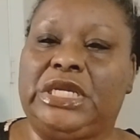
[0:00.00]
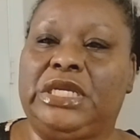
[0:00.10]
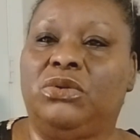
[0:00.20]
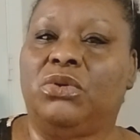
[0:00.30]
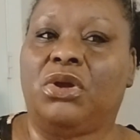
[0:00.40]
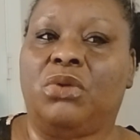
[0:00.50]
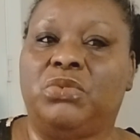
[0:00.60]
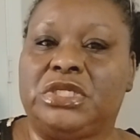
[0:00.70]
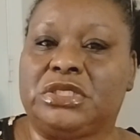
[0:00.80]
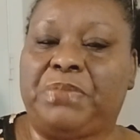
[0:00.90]
thing going
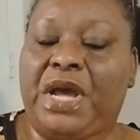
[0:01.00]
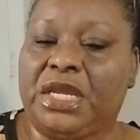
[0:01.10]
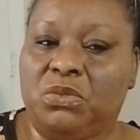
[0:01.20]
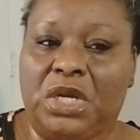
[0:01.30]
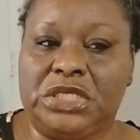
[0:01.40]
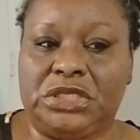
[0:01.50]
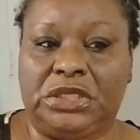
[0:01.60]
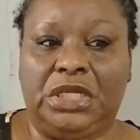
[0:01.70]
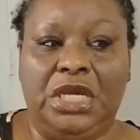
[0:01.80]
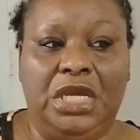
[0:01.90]
on with this pocket watching.